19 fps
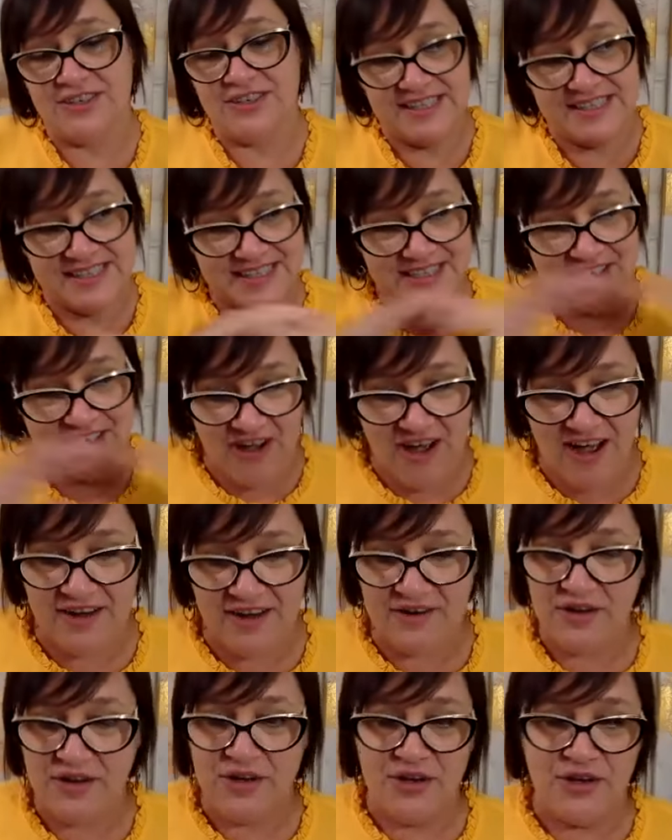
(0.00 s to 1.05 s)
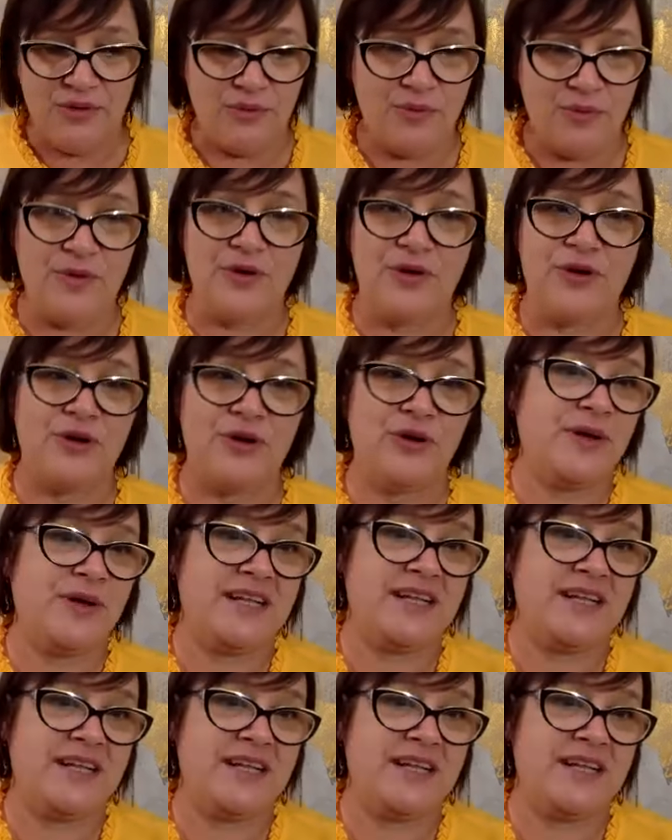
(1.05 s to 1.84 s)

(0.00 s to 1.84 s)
and it's not woo and